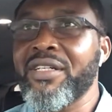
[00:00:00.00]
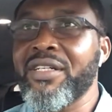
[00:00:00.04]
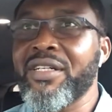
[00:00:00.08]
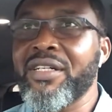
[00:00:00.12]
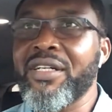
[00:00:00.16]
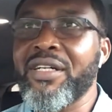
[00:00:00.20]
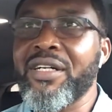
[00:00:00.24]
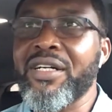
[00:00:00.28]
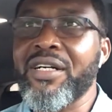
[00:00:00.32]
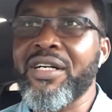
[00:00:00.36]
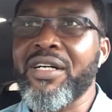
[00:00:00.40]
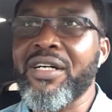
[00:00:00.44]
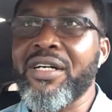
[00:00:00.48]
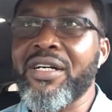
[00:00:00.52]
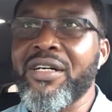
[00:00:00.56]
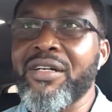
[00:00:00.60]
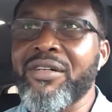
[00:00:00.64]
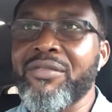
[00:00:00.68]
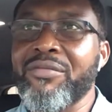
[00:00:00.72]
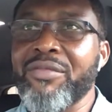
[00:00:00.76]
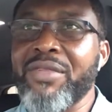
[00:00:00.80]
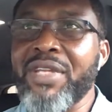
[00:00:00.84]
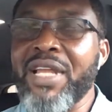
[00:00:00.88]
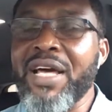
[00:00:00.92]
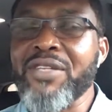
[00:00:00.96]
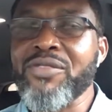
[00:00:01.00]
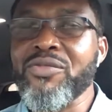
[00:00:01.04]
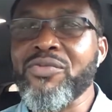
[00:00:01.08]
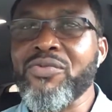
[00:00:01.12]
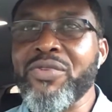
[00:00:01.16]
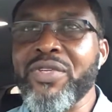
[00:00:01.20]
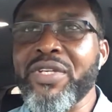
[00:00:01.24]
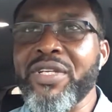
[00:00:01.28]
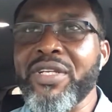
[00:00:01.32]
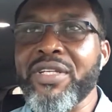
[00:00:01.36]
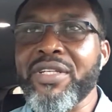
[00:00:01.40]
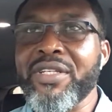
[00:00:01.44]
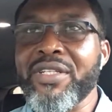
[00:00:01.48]
Last
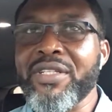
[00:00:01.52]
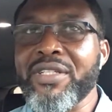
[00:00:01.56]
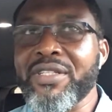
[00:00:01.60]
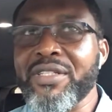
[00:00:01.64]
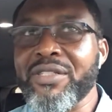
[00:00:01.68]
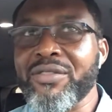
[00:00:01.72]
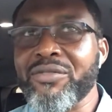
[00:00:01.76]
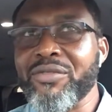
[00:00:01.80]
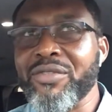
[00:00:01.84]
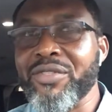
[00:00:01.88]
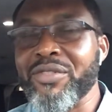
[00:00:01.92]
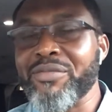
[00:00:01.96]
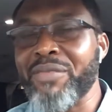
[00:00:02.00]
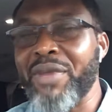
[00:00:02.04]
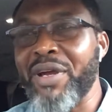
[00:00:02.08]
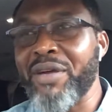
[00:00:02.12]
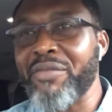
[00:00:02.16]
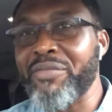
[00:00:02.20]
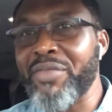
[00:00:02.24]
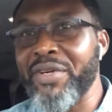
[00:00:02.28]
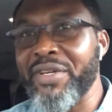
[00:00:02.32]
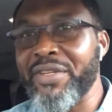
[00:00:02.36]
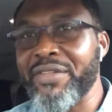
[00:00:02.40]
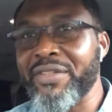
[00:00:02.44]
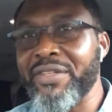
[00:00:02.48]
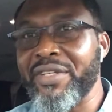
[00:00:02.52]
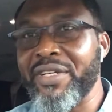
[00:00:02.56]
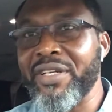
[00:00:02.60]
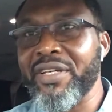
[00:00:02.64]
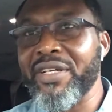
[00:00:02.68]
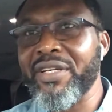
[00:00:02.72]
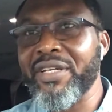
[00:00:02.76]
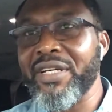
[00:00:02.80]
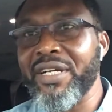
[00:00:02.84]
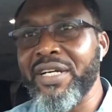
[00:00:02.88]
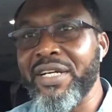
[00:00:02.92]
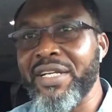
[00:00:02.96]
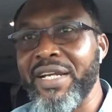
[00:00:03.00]
week was my
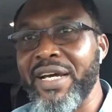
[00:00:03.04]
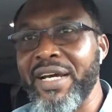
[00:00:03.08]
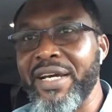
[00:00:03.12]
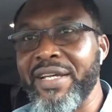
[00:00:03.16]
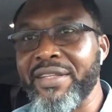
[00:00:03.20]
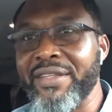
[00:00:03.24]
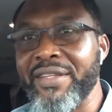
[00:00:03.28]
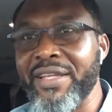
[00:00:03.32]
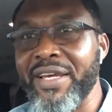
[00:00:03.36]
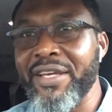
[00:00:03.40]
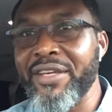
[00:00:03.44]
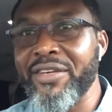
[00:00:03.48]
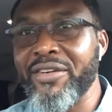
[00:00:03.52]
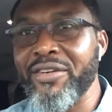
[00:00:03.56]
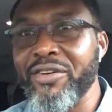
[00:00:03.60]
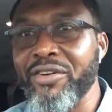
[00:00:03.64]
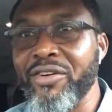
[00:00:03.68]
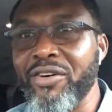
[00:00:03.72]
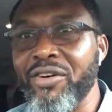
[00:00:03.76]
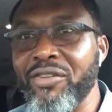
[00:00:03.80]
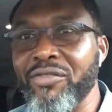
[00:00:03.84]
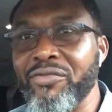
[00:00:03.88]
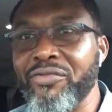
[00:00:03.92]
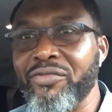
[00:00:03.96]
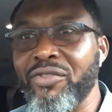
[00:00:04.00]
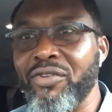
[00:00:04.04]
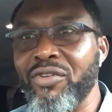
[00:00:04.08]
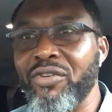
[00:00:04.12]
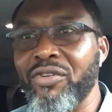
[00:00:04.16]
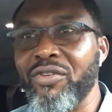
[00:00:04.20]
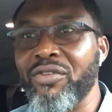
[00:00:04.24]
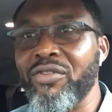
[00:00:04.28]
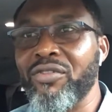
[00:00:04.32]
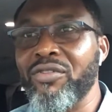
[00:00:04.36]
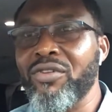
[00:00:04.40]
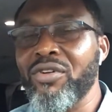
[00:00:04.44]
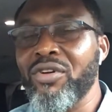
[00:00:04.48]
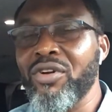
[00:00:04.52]
birthday, and I thank you all
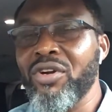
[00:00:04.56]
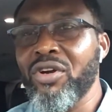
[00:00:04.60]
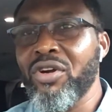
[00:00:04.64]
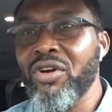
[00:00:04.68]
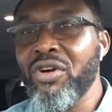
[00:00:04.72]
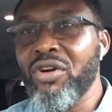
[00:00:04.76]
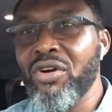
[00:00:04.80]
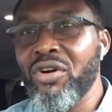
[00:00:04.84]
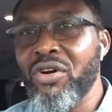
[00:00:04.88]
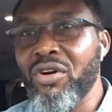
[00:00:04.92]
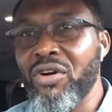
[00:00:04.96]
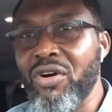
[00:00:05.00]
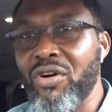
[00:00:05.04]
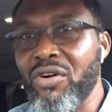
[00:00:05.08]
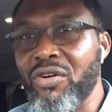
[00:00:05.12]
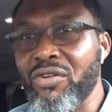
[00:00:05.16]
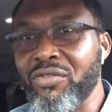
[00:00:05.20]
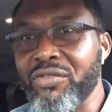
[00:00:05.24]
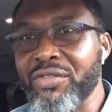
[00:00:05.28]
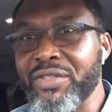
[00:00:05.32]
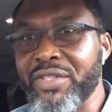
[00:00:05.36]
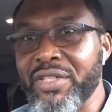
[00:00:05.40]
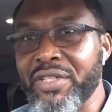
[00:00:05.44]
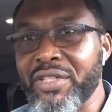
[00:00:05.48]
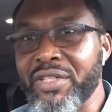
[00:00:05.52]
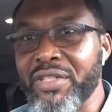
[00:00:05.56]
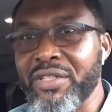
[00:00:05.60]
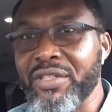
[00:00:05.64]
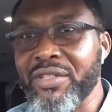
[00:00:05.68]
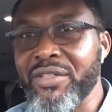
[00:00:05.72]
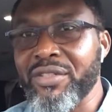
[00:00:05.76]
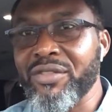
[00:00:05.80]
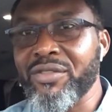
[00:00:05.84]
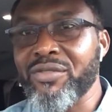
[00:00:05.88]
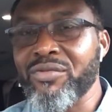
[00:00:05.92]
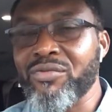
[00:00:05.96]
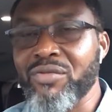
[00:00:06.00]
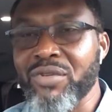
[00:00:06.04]
for all the
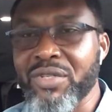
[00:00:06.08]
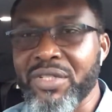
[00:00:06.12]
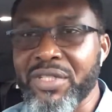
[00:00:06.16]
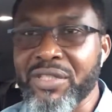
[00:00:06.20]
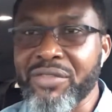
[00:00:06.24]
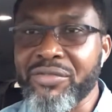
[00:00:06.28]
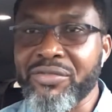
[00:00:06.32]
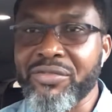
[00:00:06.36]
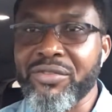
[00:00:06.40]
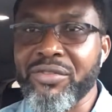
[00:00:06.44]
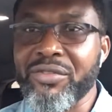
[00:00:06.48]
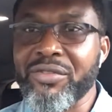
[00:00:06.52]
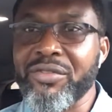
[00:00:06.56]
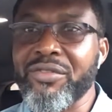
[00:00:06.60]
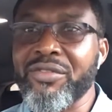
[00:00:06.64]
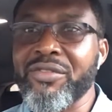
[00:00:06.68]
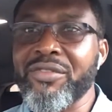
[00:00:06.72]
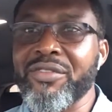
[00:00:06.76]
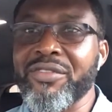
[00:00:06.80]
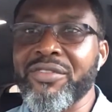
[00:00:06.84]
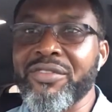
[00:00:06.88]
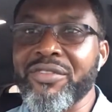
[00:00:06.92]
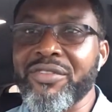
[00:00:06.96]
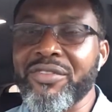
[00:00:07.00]
wonderful